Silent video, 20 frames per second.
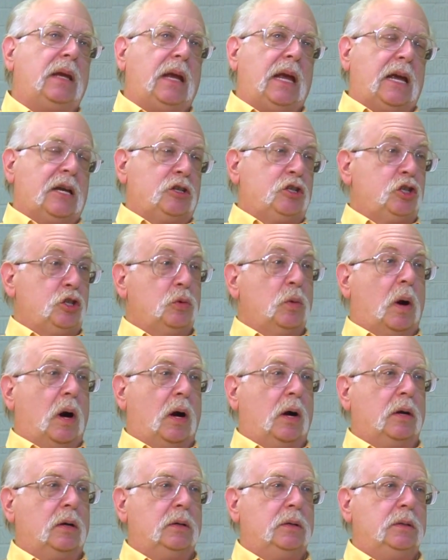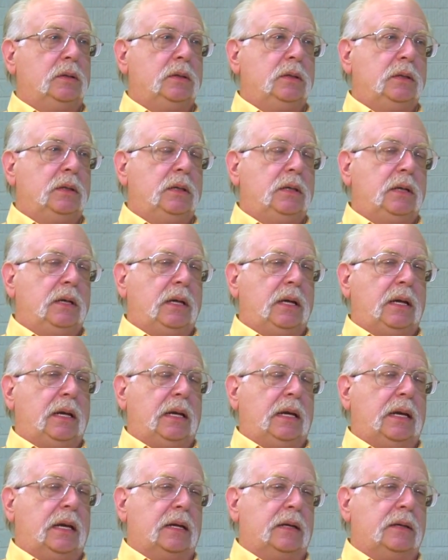as you are.
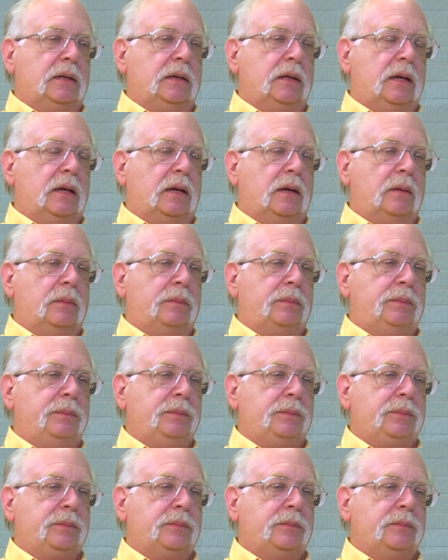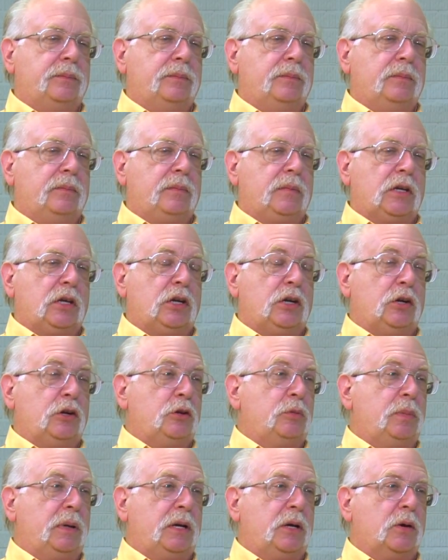And, um, you know,
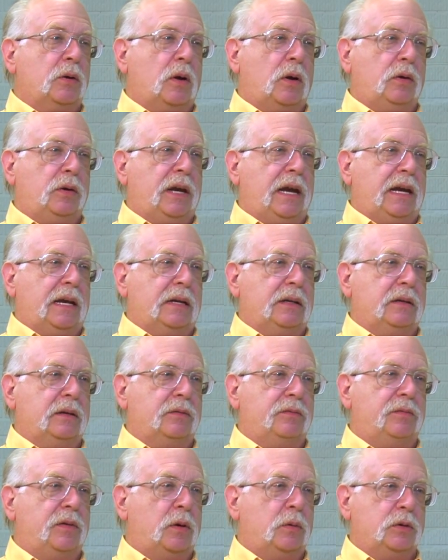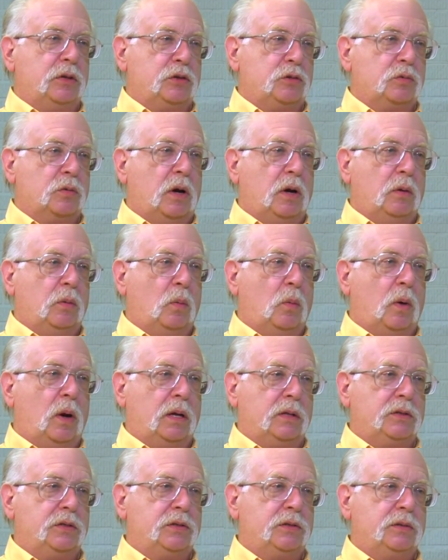you've been here all day and the phone is rung
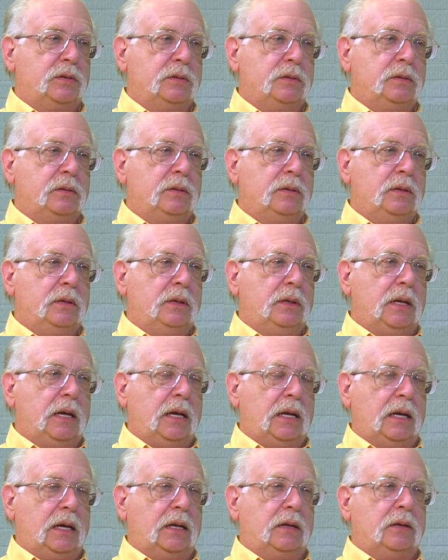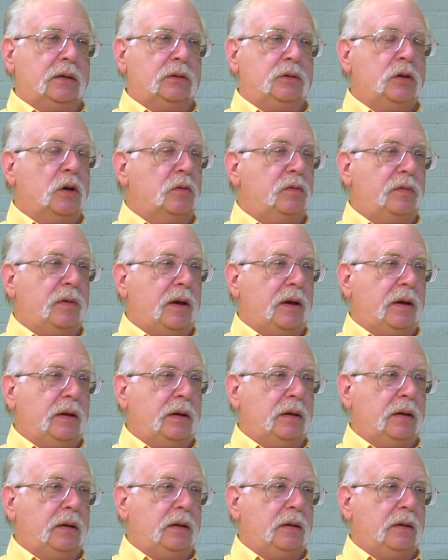once. Yep. And no that was
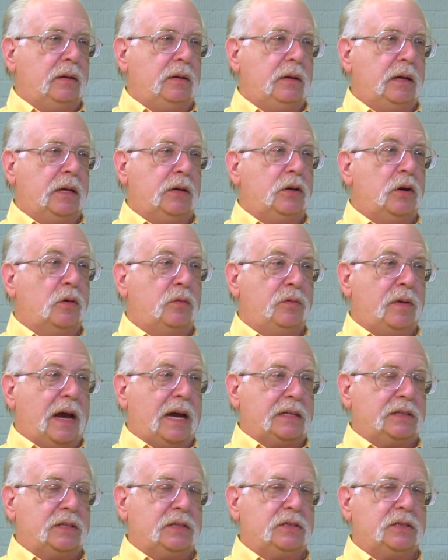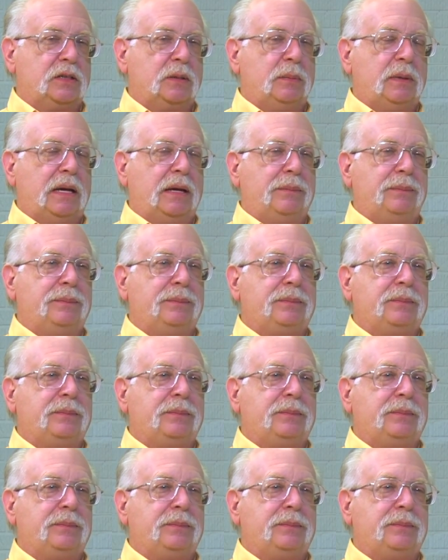not long ago. And no faxes come in.